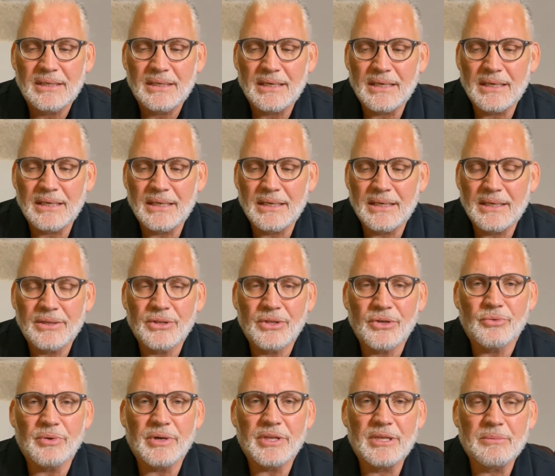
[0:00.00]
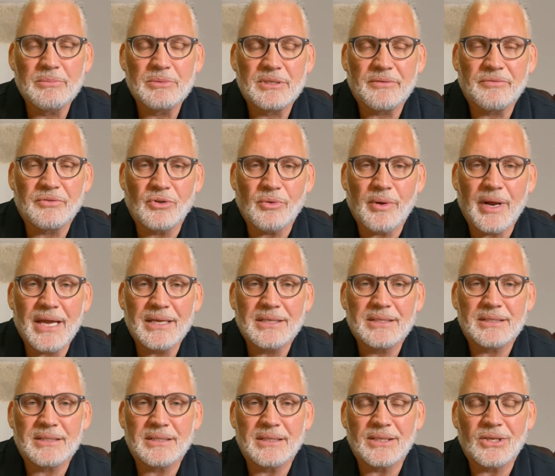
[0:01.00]
uh, the rhythms of
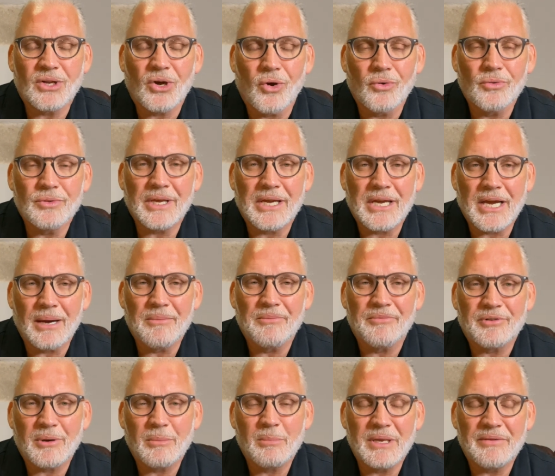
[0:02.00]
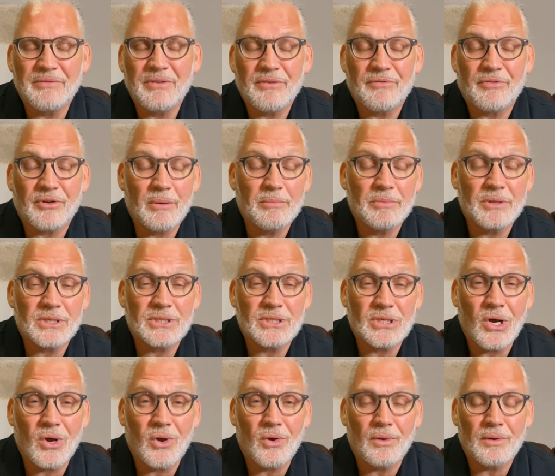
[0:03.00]
grace that only come from living from the
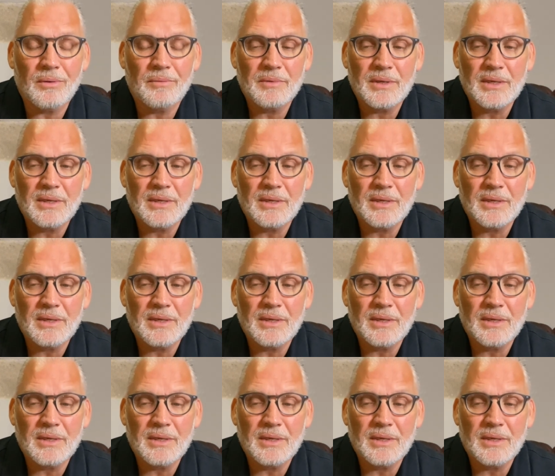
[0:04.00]
soul.